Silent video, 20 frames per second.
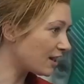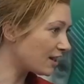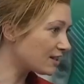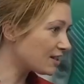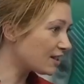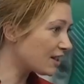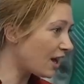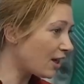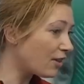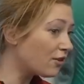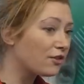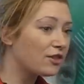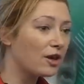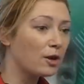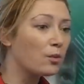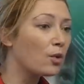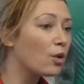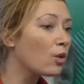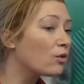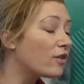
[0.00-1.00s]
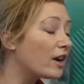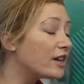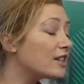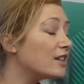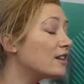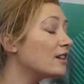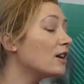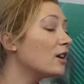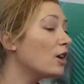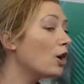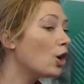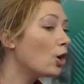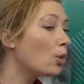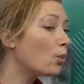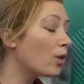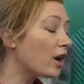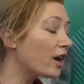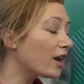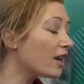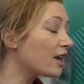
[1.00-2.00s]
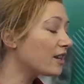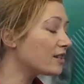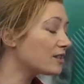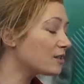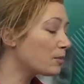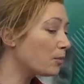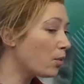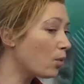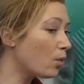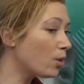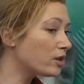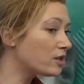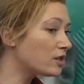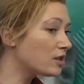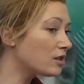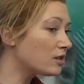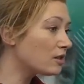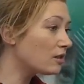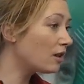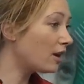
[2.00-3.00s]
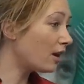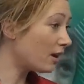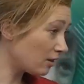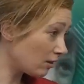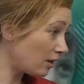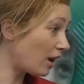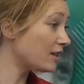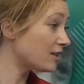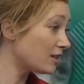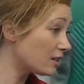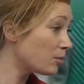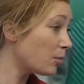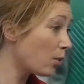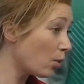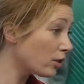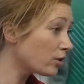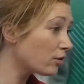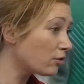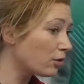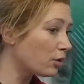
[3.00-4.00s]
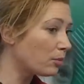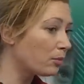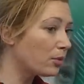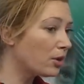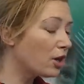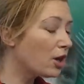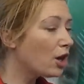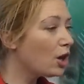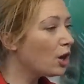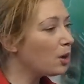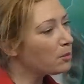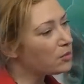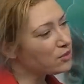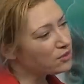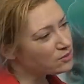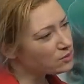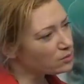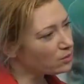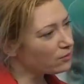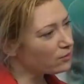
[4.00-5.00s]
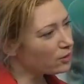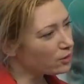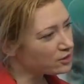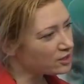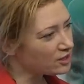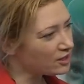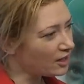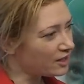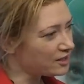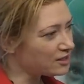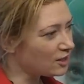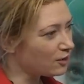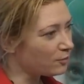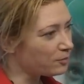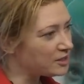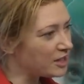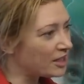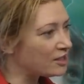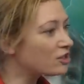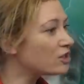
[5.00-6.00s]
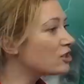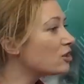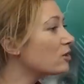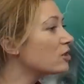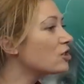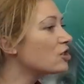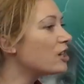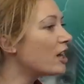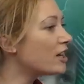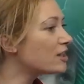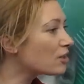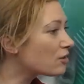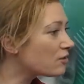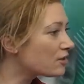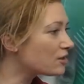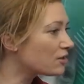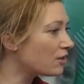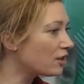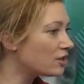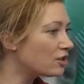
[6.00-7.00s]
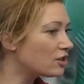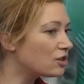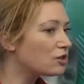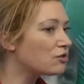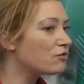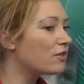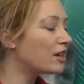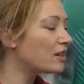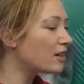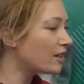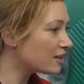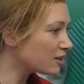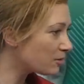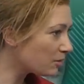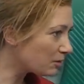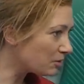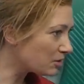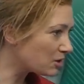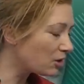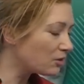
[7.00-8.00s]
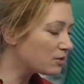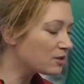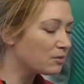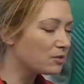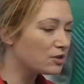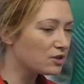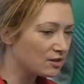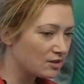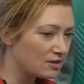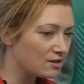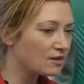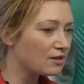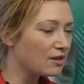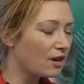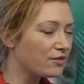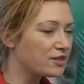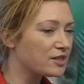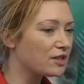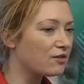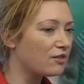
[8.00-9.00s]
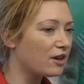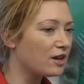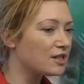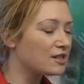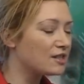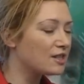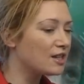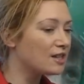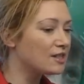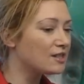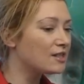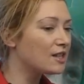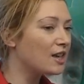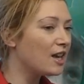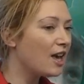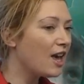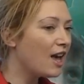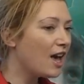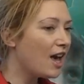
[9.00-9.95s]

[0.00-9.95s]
getting together. They were already working as a support group, but sort of looked at the idea of potentially doing genetic research into retinitis pigmentosa, which is obviously a rare disease.